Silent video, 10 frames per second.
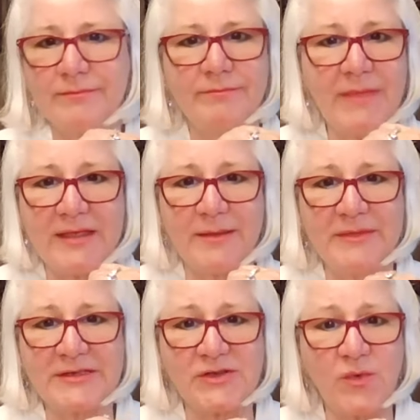make them
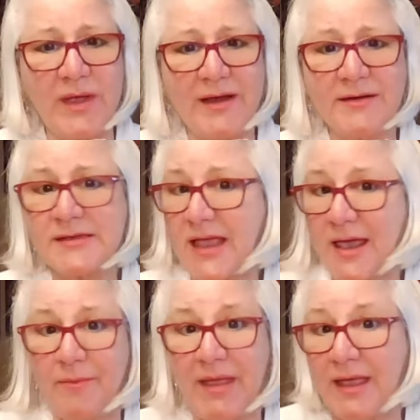into squares
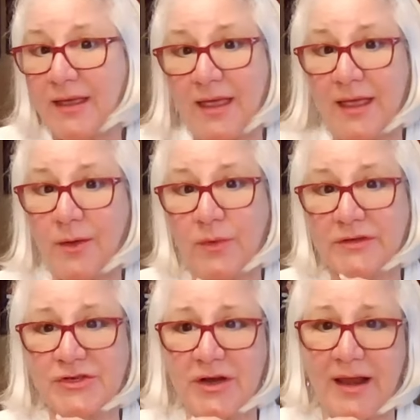and make a
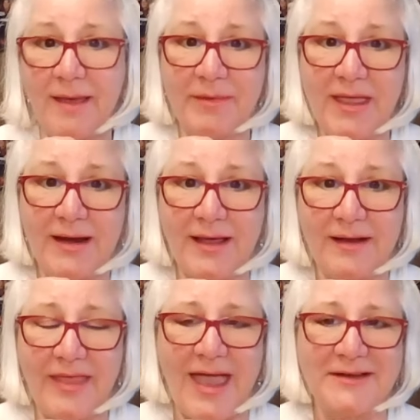wheelchair lapkin out
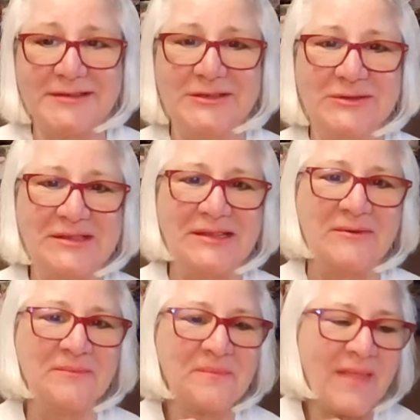of that too. So
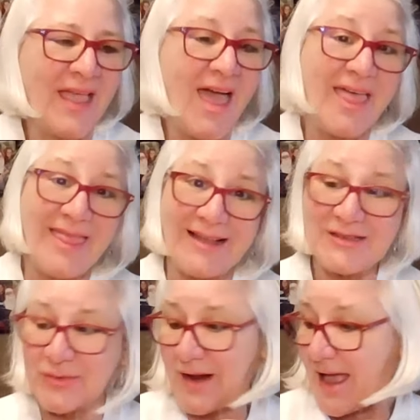
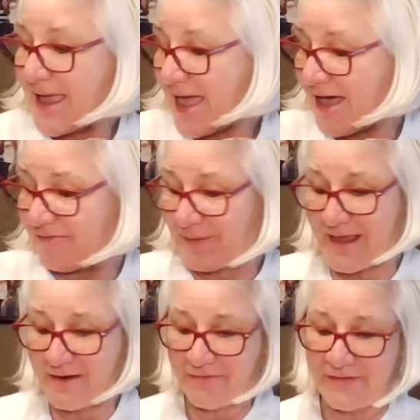that's what I have
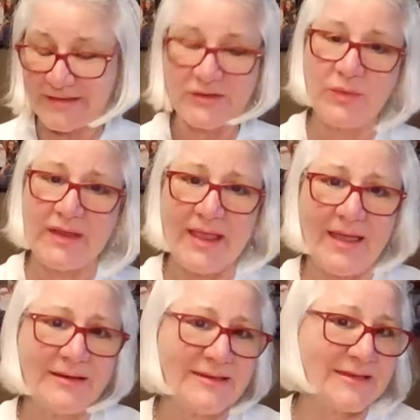planned for this
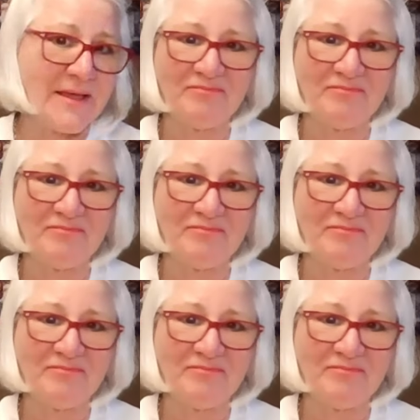weekend.